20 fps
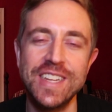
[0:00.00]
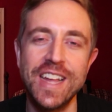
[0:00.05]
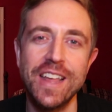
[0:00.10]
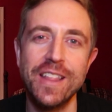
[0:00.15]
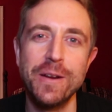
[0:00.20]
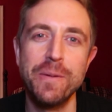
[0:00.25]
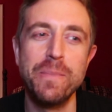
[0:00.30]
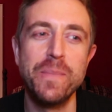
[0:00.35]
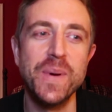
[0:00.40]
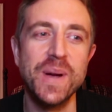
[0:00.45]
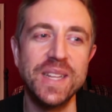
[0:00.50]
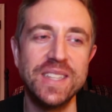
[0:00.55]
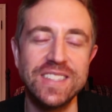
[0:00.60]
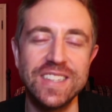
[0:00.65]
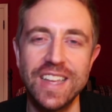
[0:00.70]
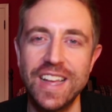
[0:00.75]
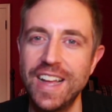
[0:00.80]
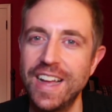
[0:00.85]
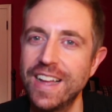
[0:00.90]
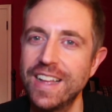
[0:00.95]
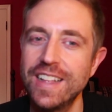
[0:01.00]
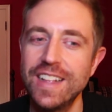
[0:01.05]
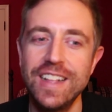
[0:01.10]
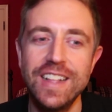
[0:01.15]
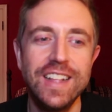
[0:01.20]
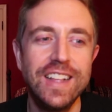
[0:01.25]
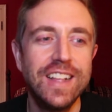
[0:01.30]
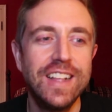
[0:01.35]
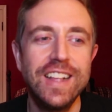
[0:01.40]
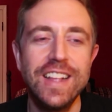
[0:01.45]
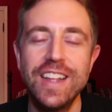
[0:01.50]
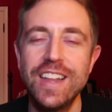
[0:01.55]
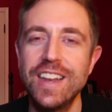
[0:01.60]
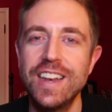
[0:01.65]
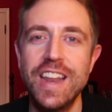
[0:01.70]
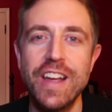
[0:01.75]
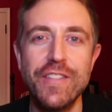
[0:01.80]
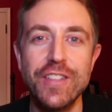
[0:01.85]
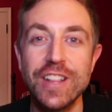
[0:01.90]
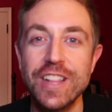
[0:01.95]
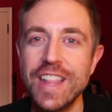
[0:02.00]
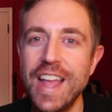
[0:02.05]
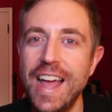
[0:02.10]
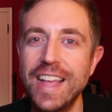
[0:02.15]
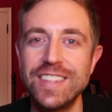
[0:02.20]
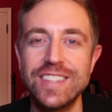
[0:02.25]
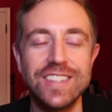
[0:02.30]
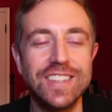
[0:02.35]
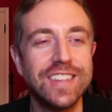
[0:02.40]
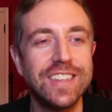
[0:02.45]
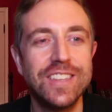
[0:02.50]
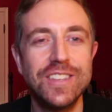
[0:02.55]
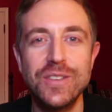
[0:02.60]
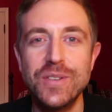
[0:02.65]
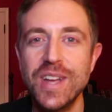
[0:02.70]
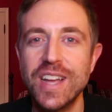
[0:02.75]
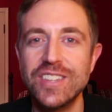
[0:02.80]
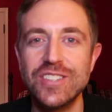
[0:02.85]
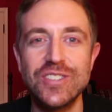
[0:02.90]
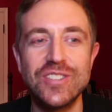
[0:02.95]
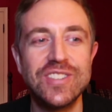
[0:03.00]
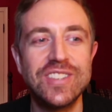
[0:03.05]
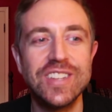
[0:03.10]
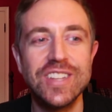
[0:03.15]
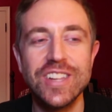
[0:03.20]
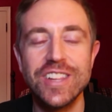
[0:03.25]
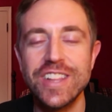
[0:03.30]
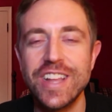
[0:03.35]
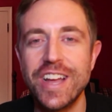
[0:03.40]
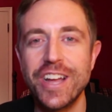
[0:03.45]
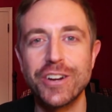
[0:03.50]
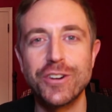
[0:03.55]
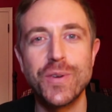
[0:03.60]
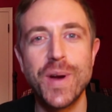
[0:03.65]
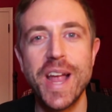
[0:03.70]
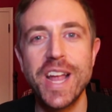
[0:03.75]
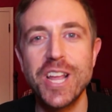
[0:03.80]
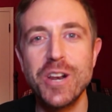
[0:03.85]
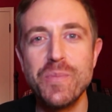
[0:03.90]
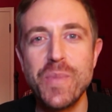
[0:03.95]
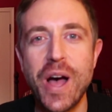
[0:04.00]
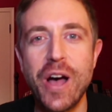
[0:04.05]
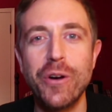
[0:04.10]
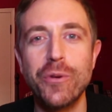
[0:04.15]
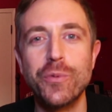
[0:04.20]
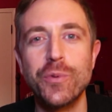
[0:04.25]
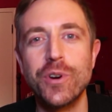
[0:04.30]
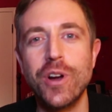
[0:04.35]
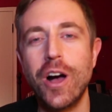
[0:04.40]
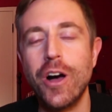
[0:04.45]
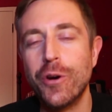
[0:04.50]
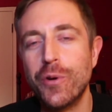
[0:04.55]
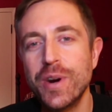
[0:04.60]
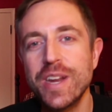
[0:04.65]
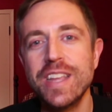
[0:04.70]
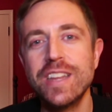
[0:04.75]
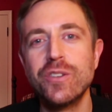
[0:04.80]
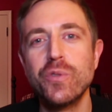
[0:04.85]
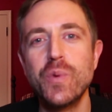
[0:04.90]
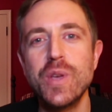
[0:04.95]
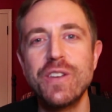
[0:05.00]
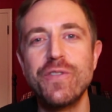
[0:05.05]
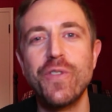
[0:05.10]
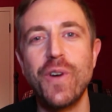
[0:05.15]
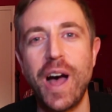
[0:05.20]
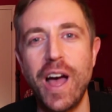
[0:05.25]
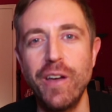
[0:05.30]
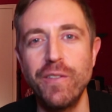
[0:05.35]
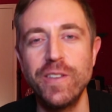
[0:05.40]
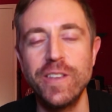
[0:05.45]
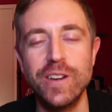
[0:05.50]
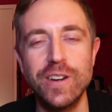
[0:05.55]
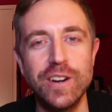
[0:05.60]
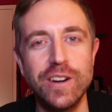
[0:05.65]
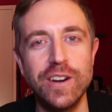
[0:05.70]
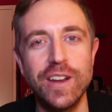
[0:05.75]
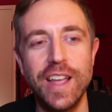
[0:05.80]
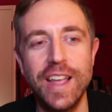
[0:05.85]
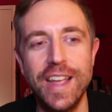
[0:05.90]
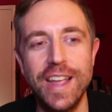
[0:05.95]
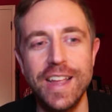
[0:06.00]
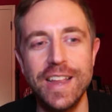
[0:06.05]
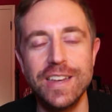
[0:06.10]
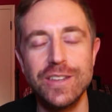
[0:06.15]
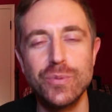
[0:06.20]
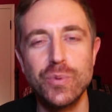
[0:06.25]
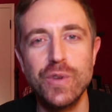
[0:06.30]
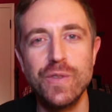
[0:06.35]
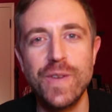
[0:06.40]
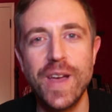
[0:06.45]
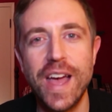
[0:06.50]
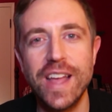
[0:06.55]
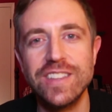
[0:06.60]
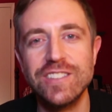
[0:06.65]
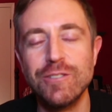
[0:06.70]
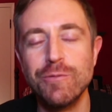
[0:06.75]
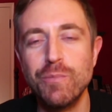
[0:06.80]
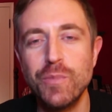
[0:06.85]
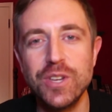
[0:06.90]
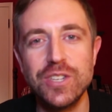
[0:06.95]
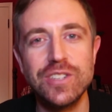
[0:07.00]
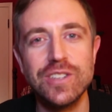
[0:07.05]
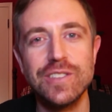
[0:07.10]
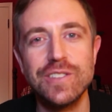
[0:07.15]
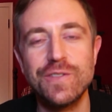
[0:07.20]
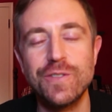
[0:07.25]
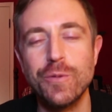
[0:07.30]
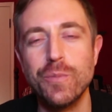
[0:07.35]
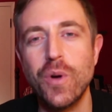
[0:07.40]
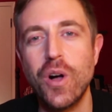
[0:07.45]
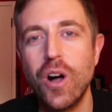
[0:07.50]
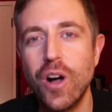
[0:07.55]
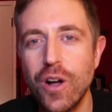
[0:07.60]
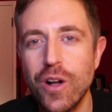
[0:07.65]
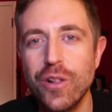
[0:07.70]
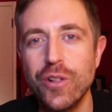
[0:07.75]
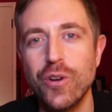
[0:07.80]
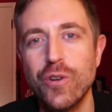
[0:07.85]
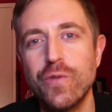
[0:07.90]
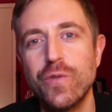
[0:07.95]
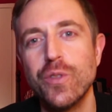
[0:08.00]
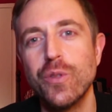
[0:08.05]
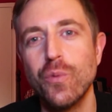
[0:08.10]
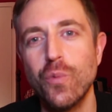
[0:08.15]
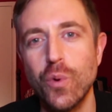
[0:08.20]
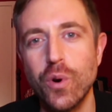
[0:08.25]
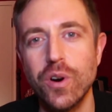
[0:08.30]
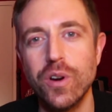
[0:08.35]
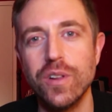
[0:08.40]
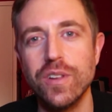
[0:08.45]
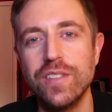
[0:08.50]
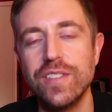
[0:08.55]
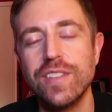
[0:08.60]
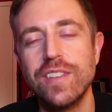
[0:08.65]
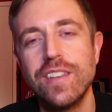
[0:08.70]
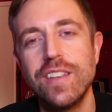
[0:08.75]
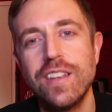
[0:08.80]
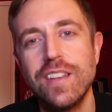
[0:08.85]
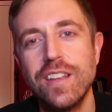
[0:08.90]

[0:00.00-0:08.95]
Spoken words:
together. But nevertheless, you guys are still cranking them out. We're already into week 5 here, and we've had submissions from all over the world.